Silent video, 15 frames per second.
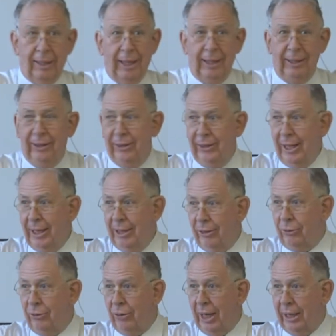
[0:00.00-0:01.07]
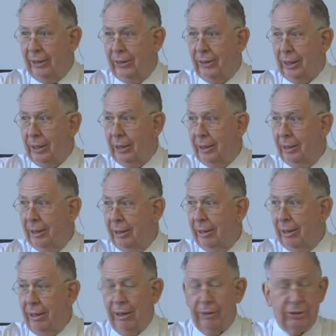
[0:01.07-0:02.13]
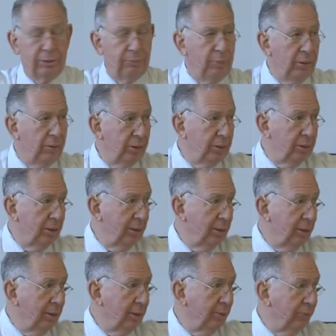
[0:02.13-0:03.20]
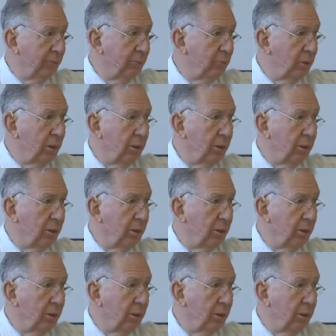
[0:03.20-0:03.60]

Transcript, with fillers: And then a great thing a spirit from